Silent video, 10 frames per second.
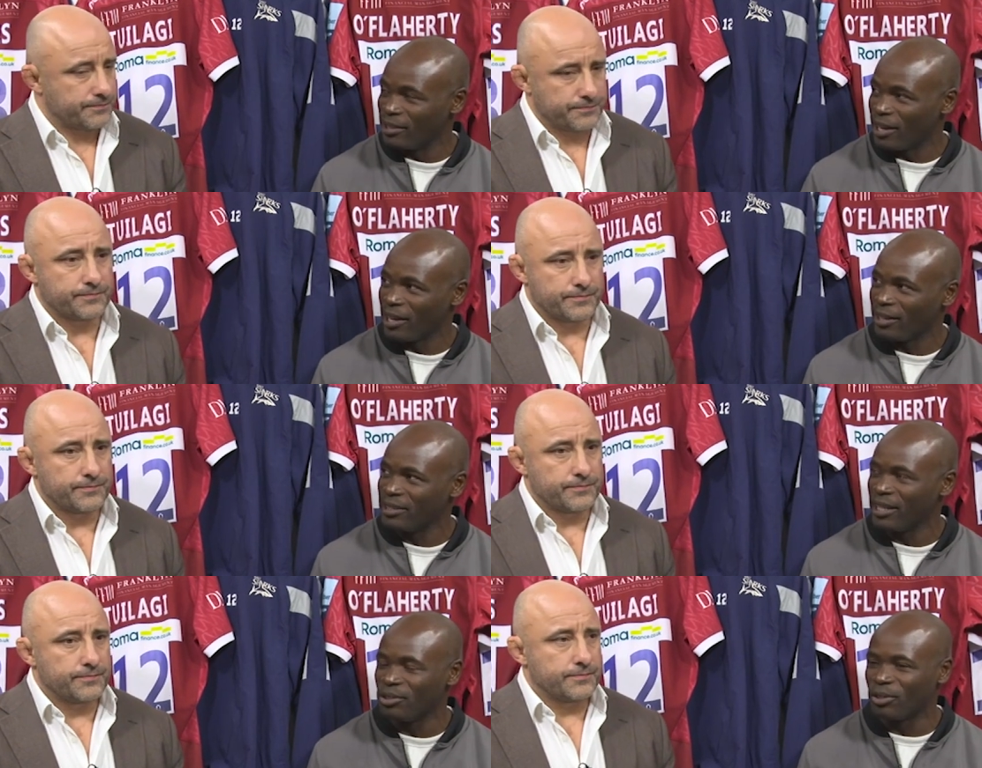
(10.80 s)
Speaker 1: nine out of
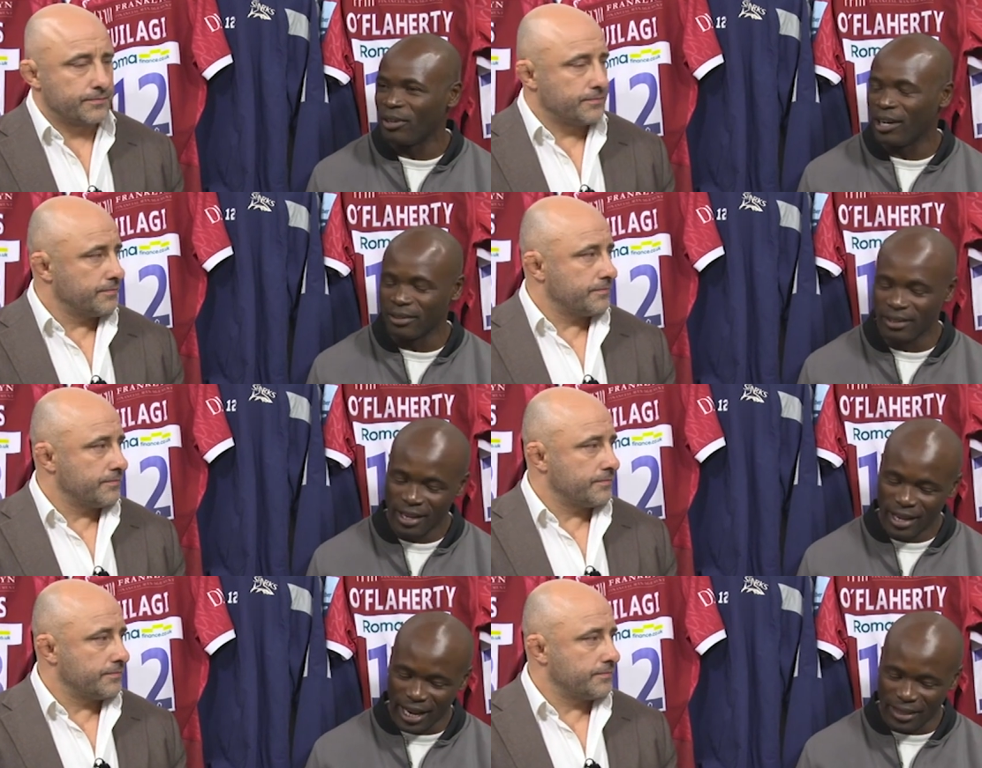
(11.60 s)
tens all round.
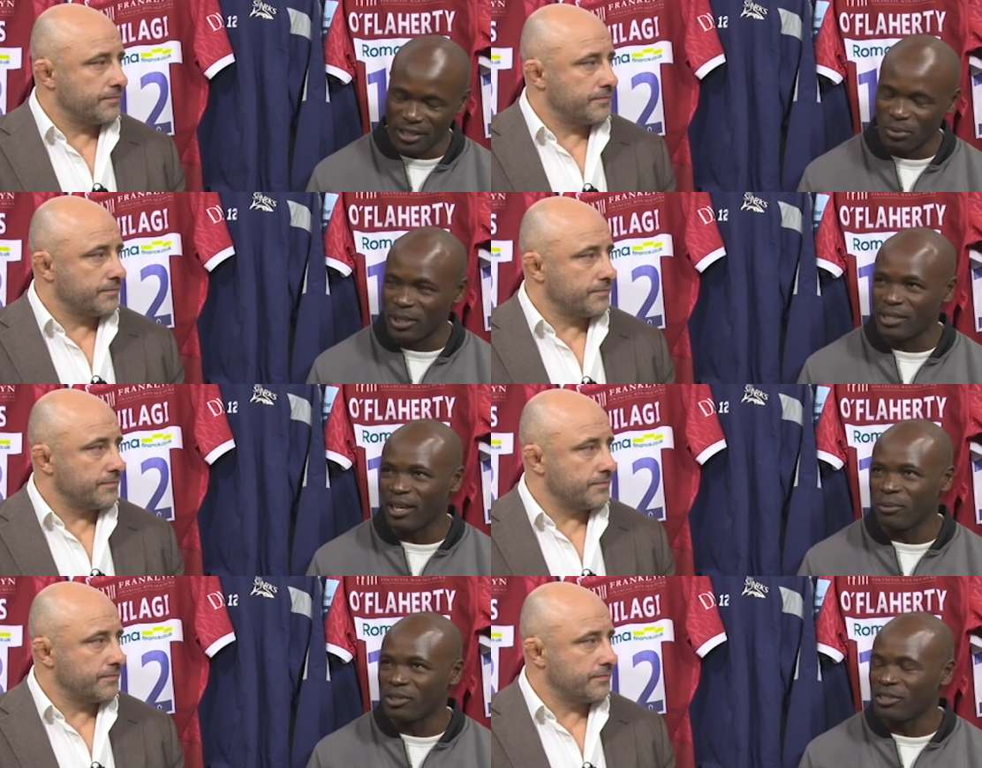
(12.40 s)
And this week's
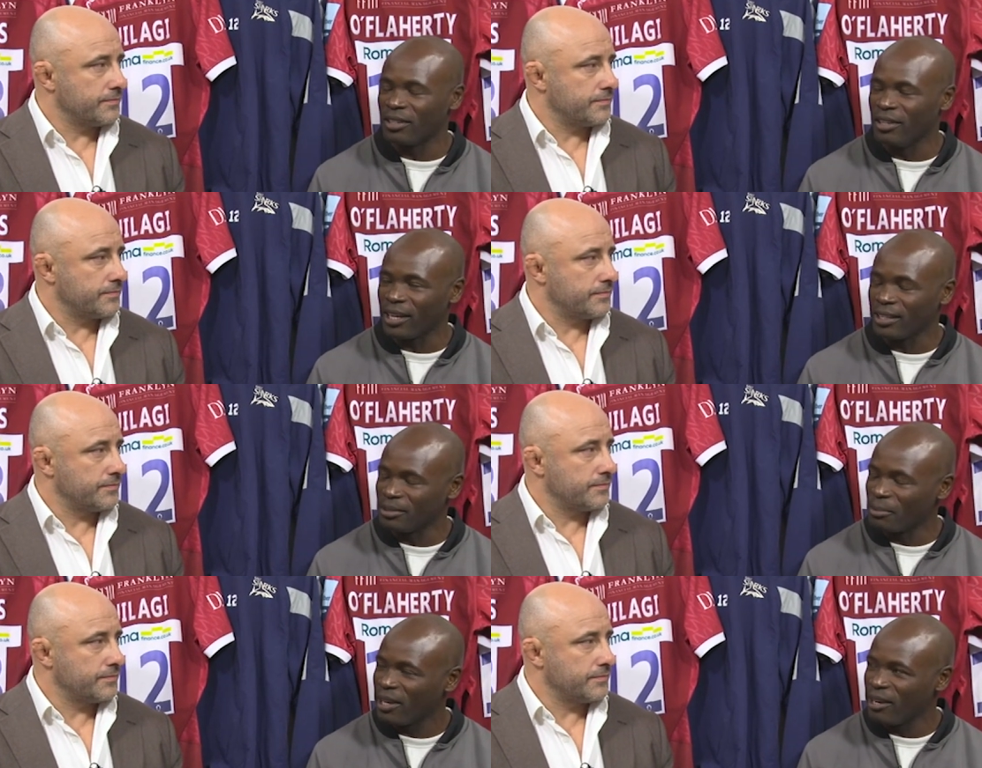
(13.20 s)
take, we're just going to look at
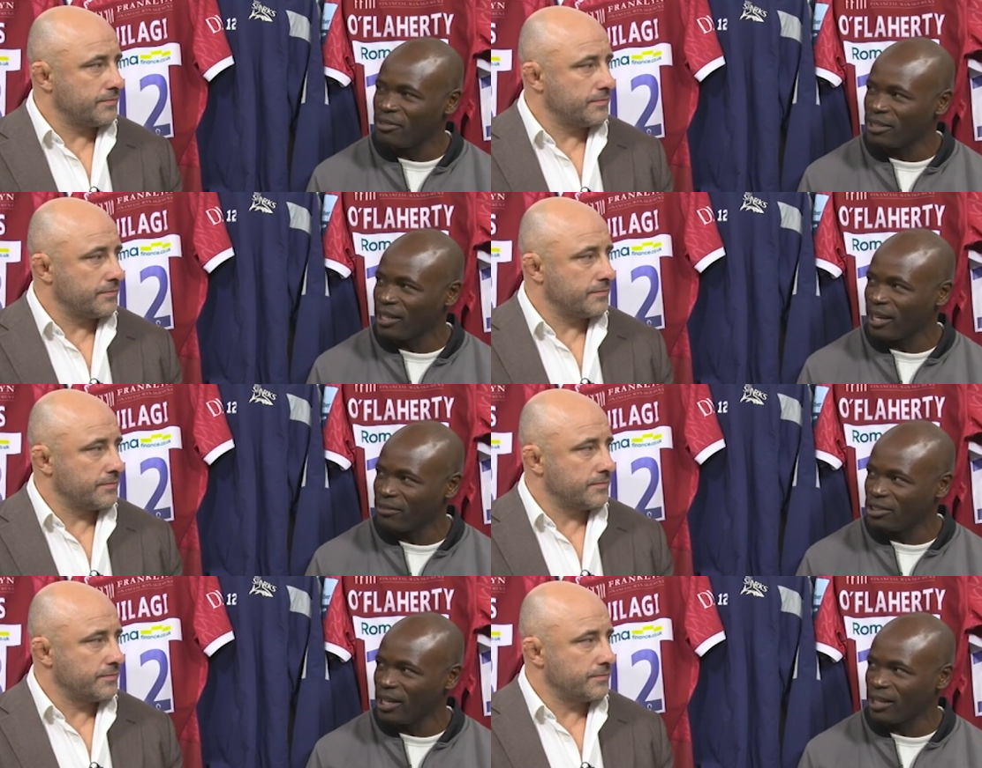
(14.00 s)
some clever attack
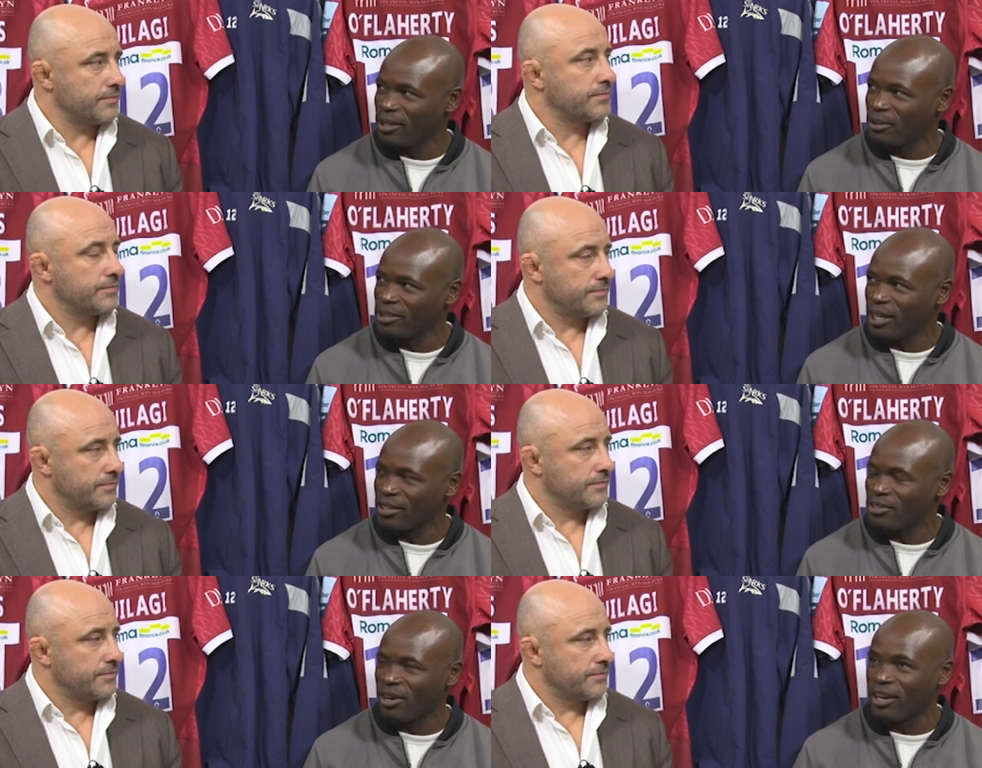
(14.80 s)
for Jack Nowell's
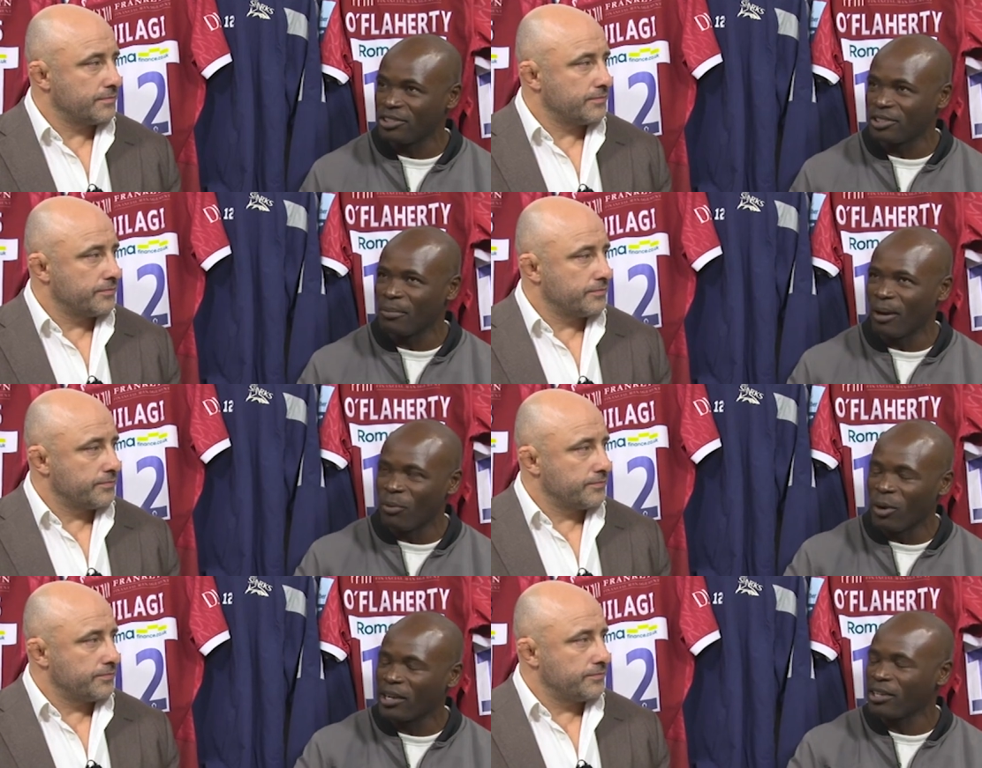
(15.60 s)
second try. It's just about
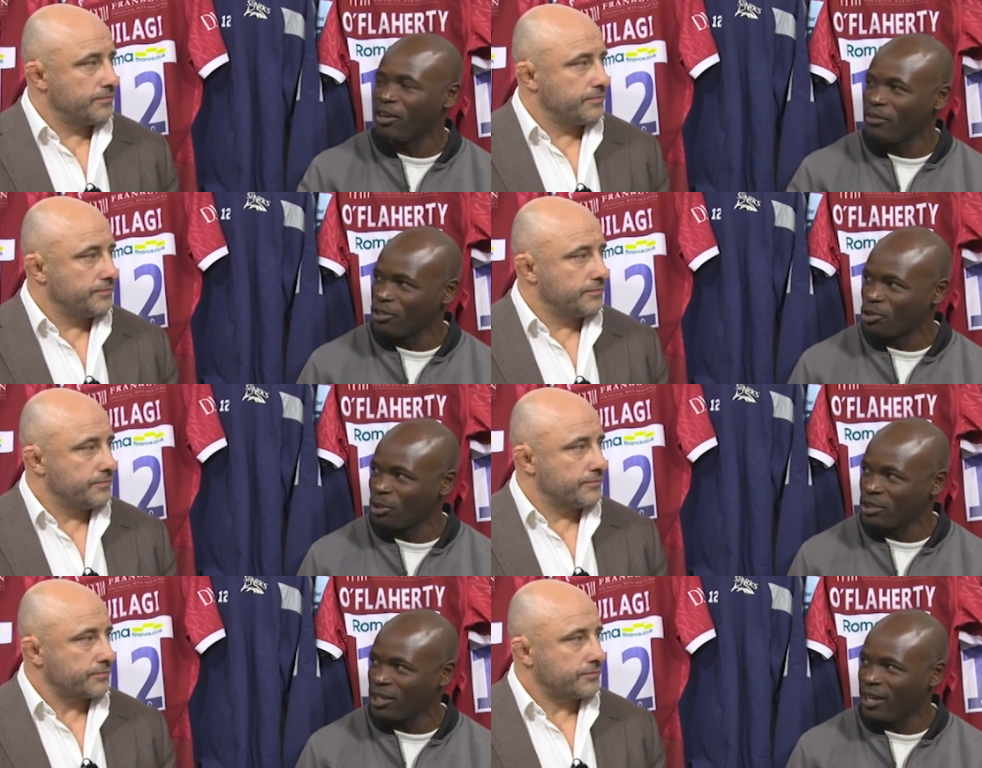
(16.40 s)
working over the
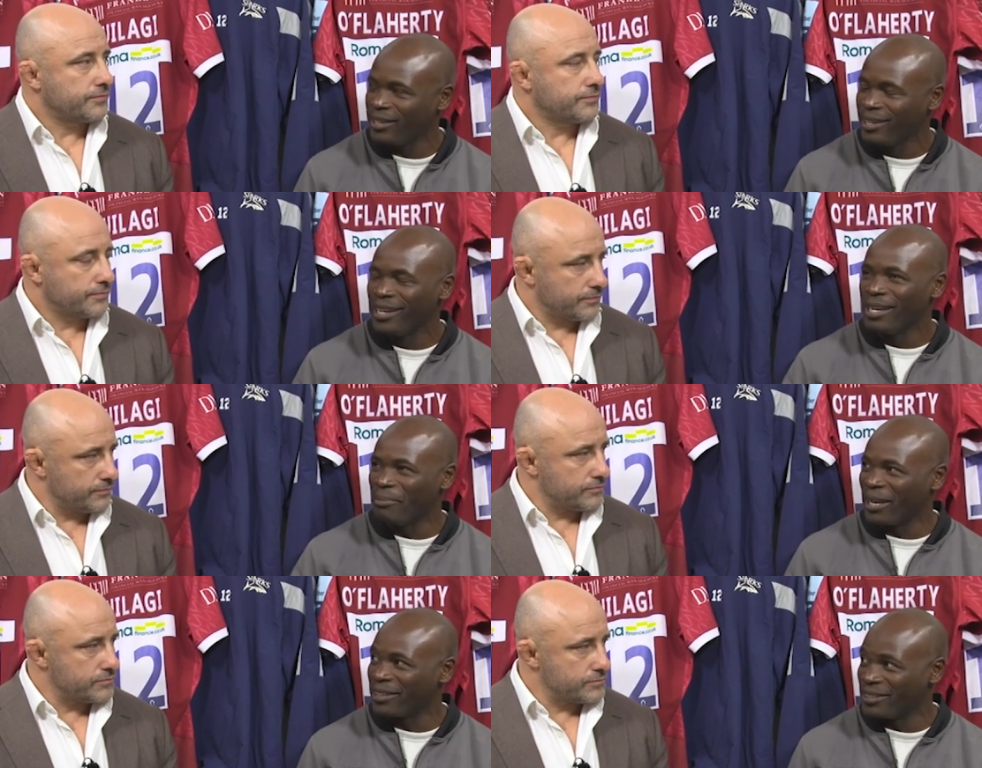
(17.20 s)
short side,
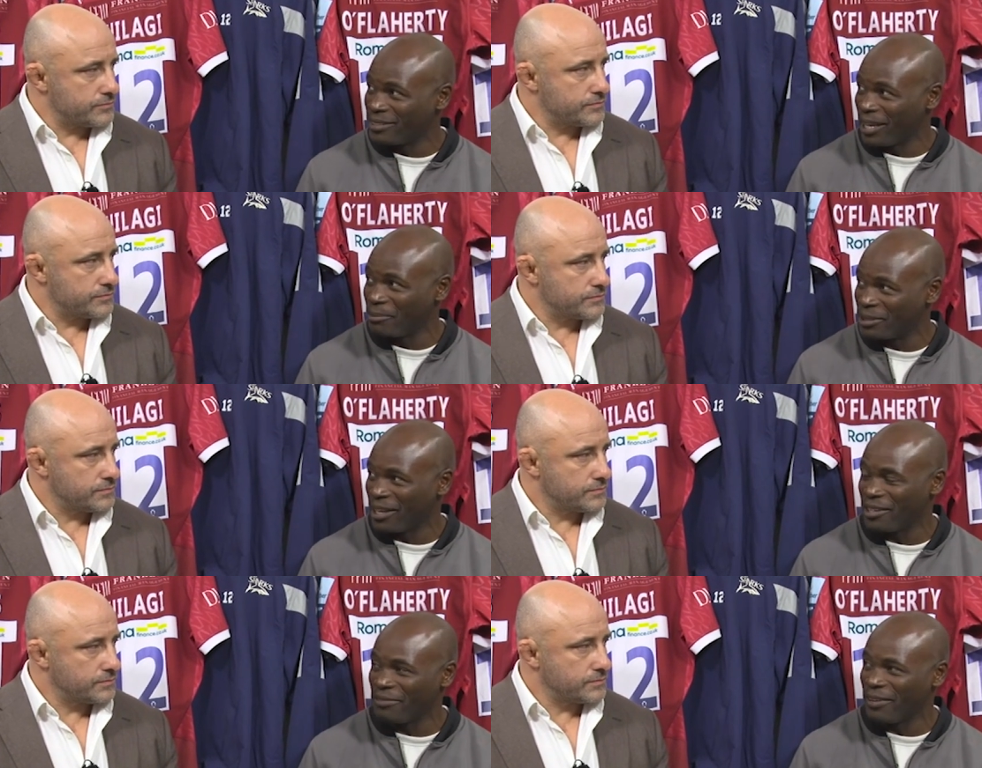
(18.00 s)
making the same
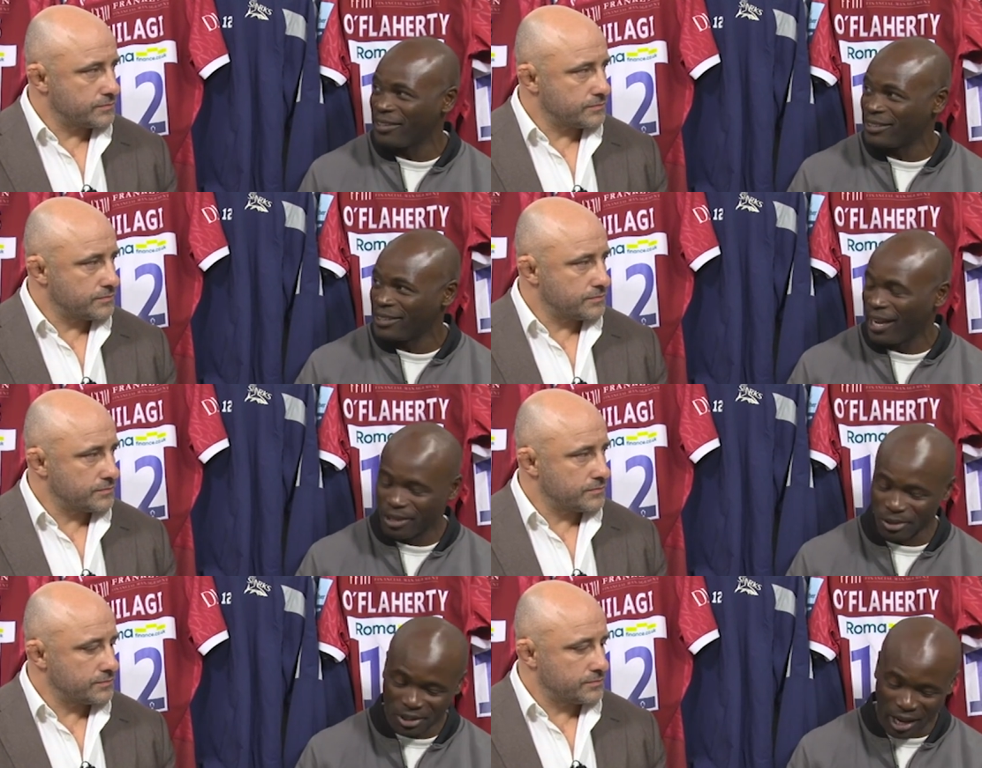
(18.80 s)
set of defenders
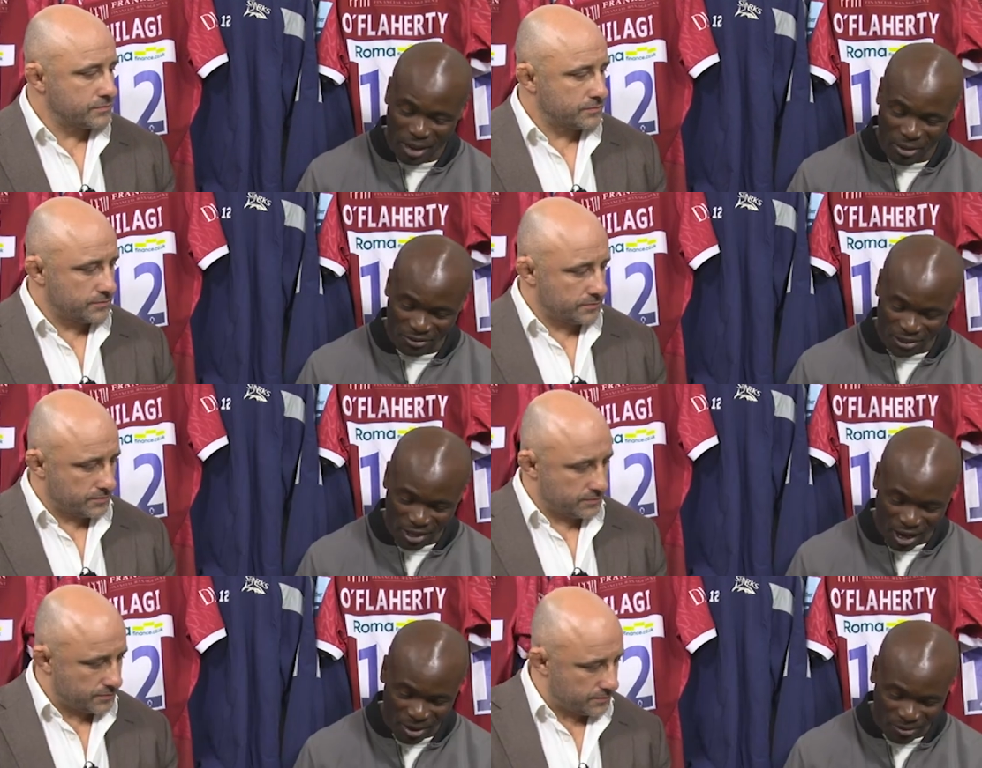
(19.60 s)
tackle time after time